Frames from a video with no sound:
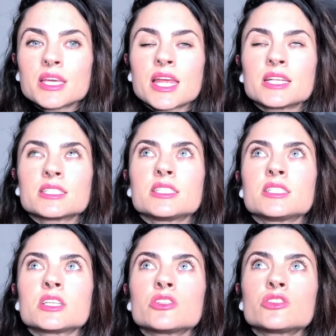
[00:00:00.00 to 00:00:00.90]
and I just need
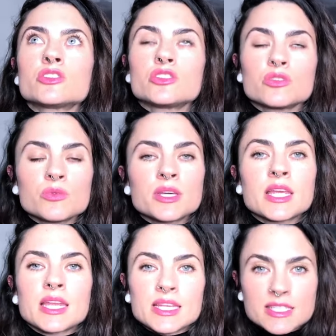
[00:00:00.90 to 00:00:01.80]
to do it
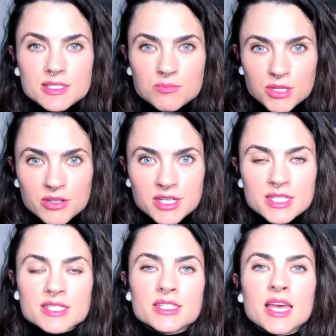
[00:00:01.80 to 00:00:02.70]
and
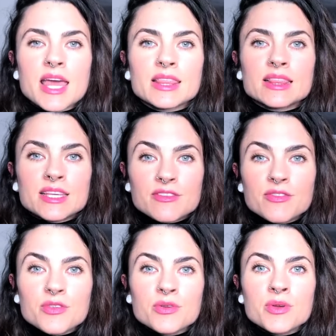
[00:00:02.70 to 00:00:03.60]
experience it and live
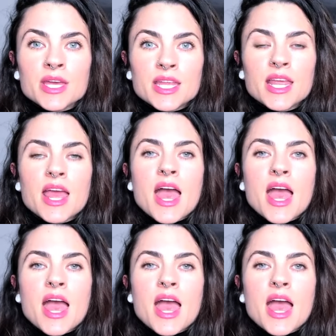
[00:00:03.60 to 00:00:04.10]
through it